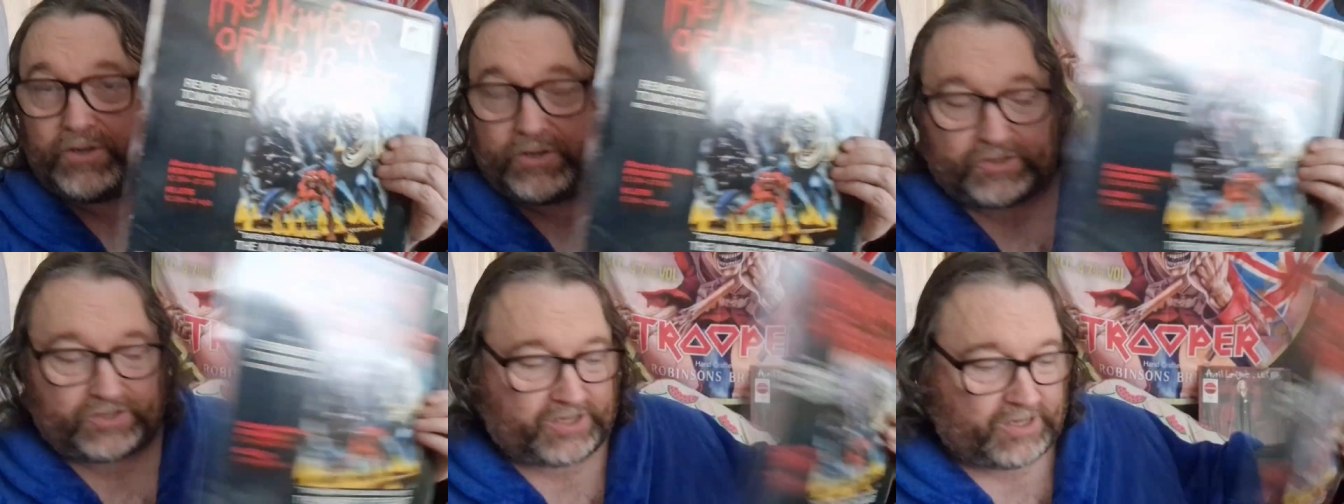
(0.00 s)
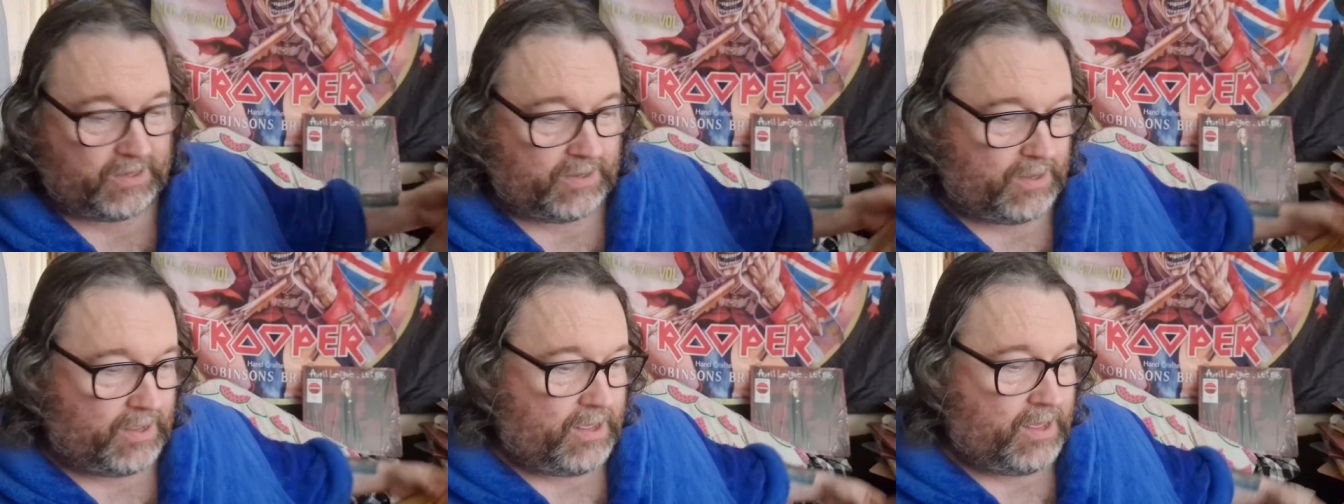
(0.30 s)
does,
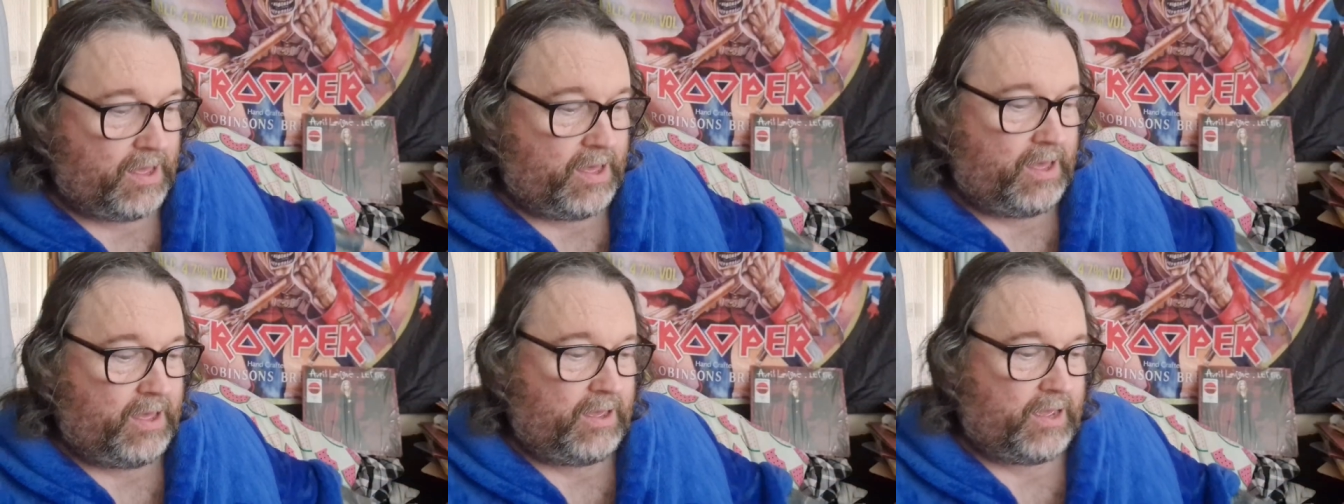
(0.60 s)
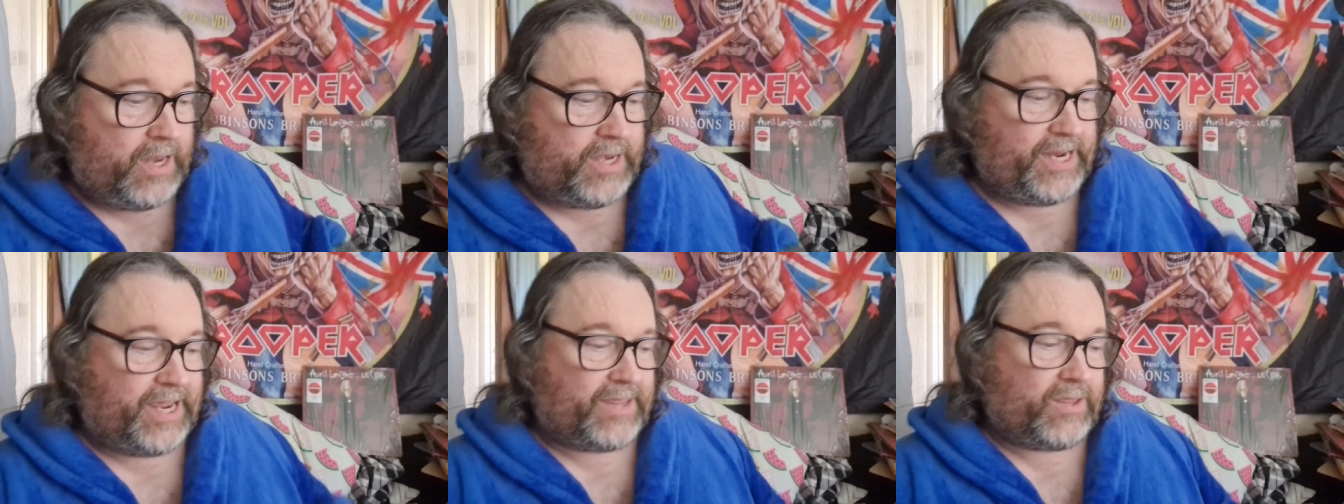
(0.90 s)

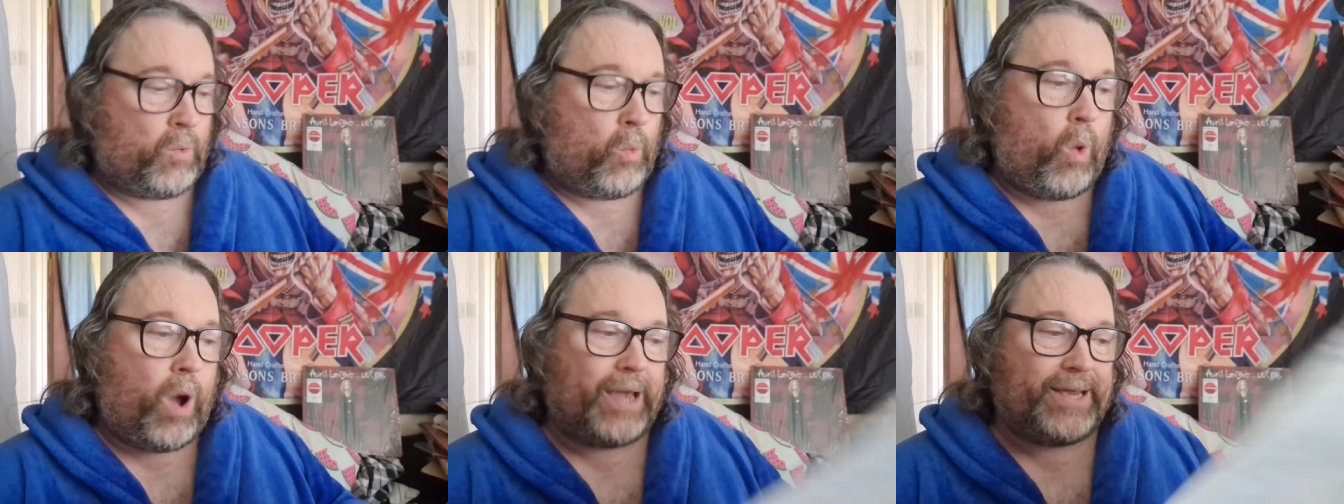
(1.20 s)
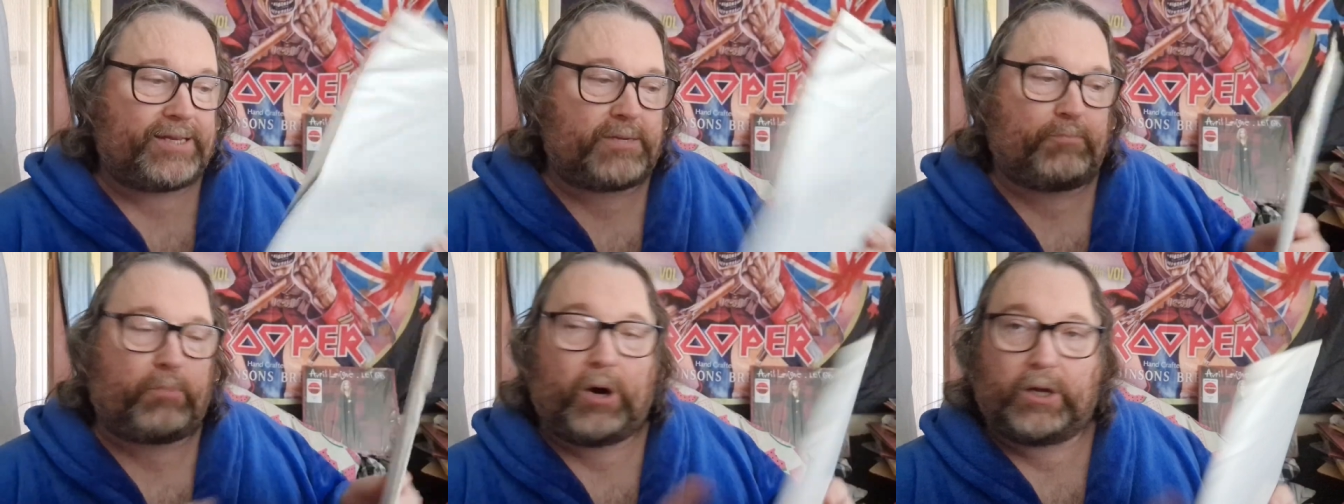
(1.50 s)
and you get the
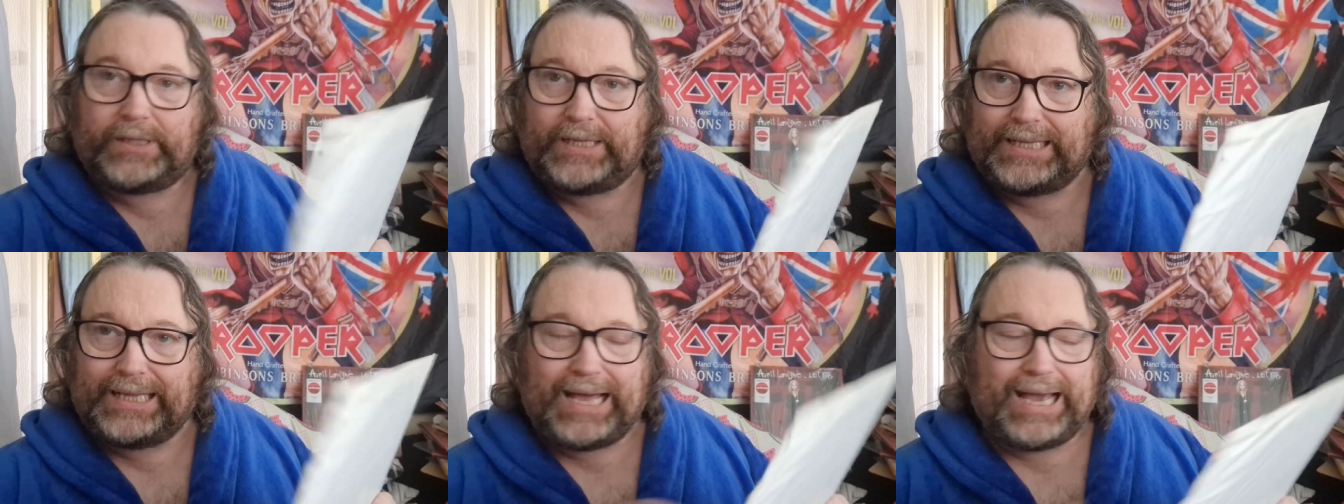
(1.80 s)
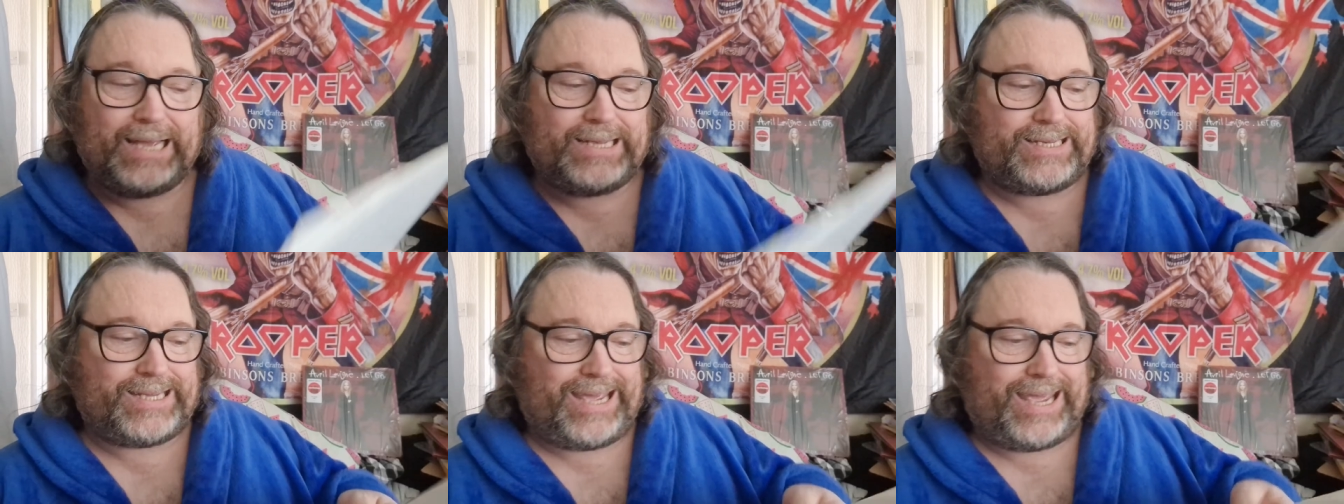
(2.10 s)
white
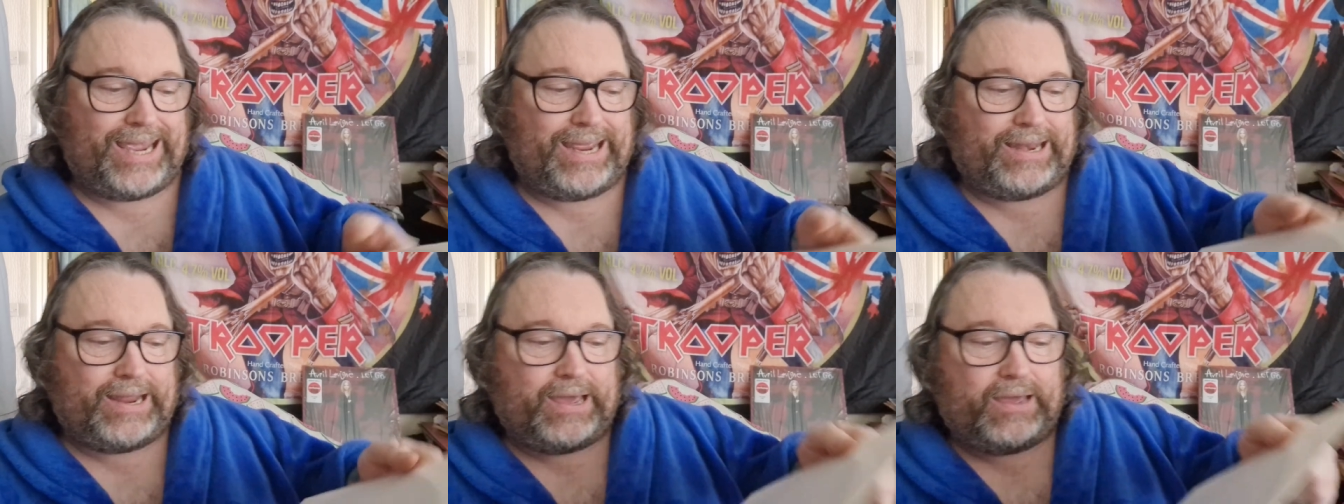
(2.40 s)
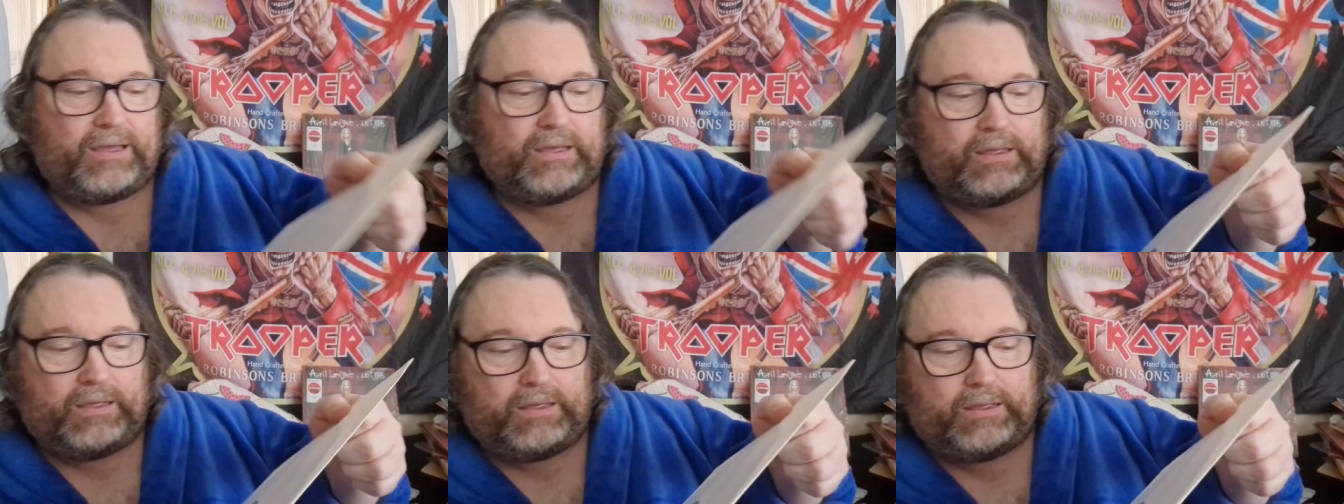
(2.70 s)
polylined inner